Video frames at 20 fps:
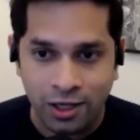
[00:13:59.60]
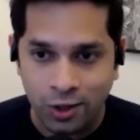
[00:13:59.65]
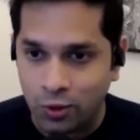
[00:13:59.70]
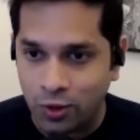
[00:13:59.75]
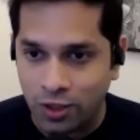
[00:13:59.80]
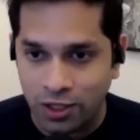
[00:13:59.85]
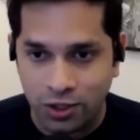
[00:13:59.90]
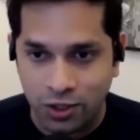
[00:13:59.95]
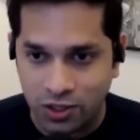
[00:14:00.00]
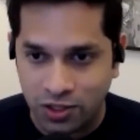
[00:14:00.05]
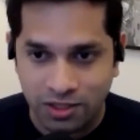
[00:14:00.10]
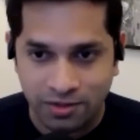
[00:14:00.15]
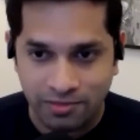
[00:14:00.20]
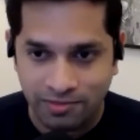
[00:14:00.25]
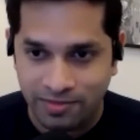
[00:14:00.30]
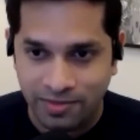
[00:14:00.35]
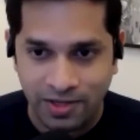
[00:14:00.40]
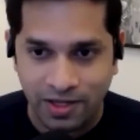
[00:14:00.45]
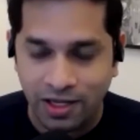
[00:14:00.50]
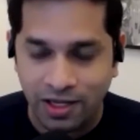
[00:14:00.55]
You can
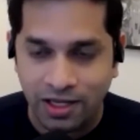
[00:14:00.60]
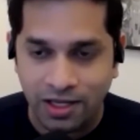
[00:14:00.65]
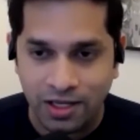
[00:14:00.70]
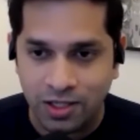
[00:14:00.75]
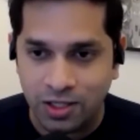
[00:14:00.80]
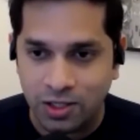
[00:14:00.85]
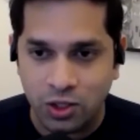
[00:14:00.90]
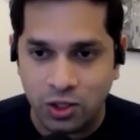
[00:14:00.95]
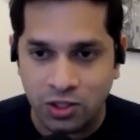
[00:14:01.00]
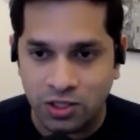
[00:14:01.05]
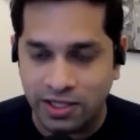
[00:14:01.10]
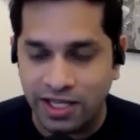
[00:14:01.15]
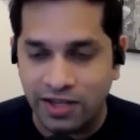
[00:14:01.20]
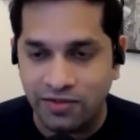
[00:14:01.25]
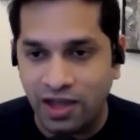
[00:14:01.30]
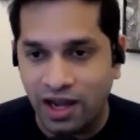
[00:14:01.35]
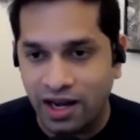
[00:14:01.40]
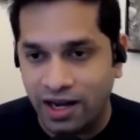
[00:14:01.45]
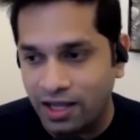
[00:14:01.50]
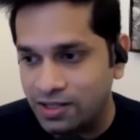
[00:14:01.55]
just leave
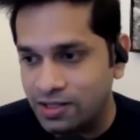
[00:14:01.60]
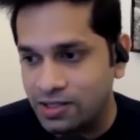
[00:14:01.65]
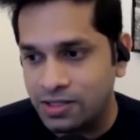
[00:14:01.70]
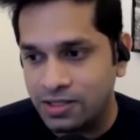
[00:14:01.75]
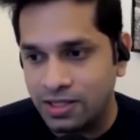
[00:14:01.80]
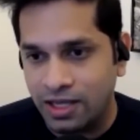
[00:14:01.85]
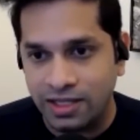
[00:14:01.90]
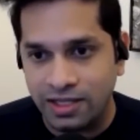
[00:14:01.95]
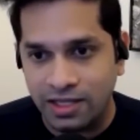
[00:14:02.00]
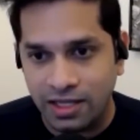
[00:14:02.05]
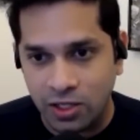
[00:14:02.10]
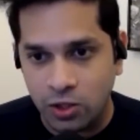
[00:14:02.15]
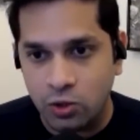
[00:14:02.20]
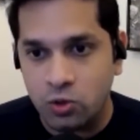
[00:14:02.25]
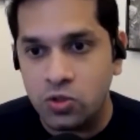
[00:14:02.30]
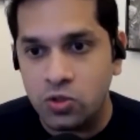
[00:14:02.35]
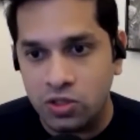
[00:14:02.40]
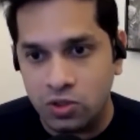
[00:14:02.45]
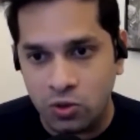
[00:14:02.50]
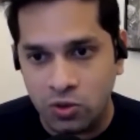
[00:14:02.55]
that as is, and then
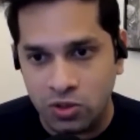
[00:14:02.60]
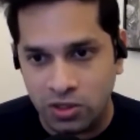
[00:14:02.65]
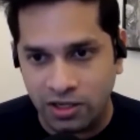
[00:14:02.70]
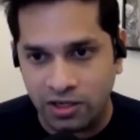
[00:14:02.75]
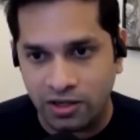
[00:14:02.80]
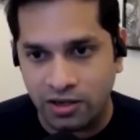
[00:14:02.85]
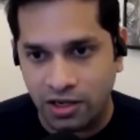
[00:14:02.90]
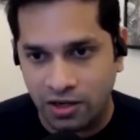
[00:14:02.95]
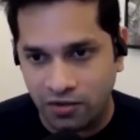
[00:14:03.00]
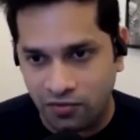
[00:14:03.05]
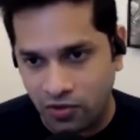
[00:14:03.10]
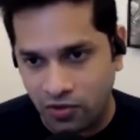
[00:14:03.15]
use those internet for